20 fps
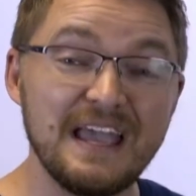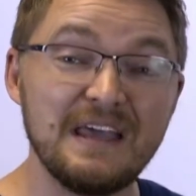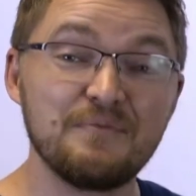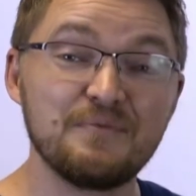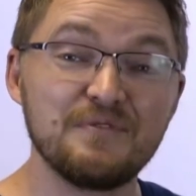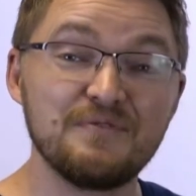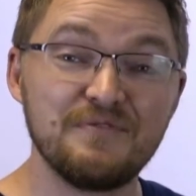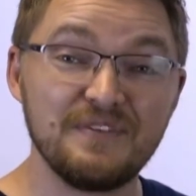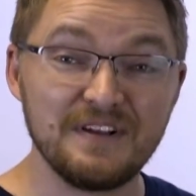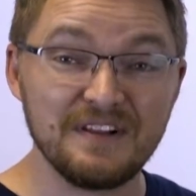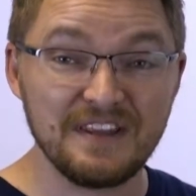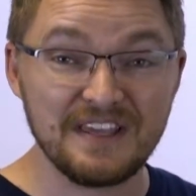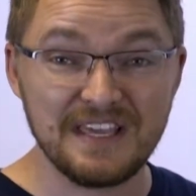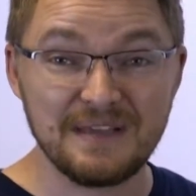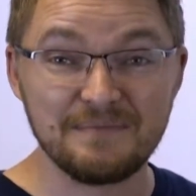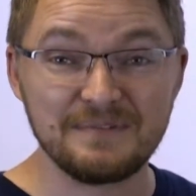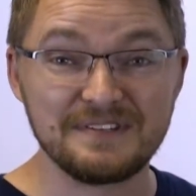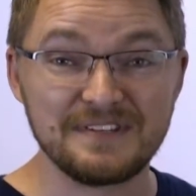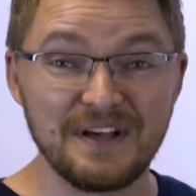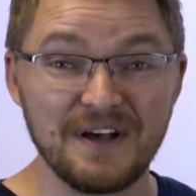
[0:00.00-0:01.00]
in revealing
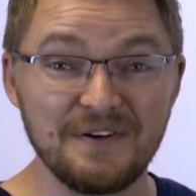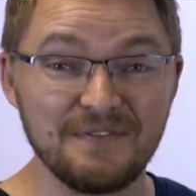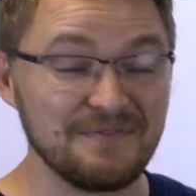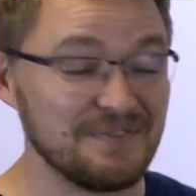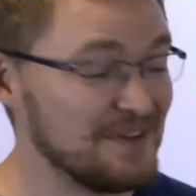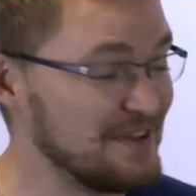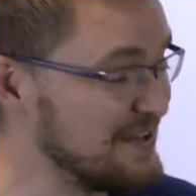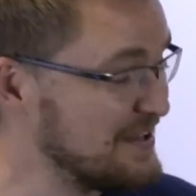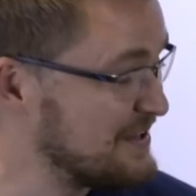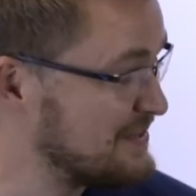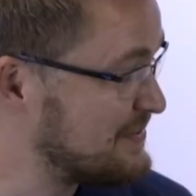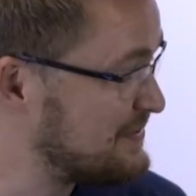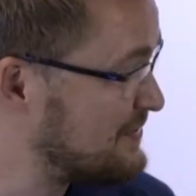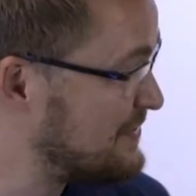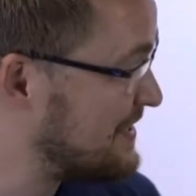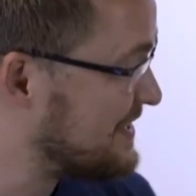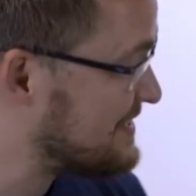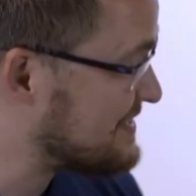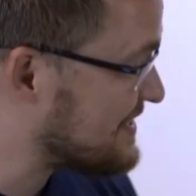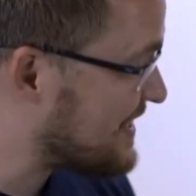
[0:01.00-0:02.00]
himself to
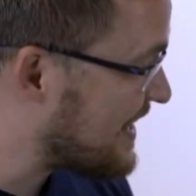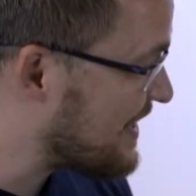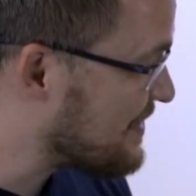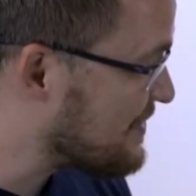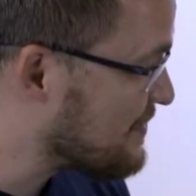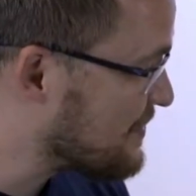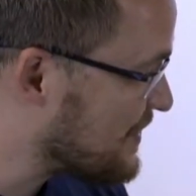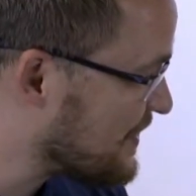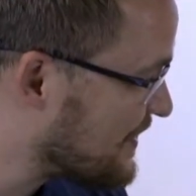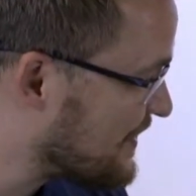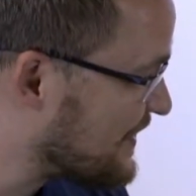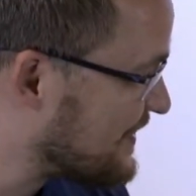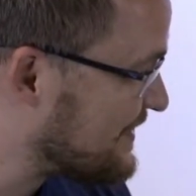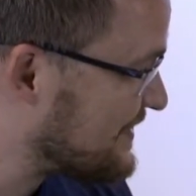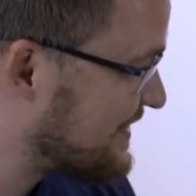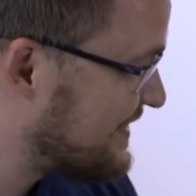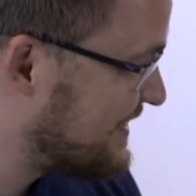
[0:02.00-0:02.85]
the entire world.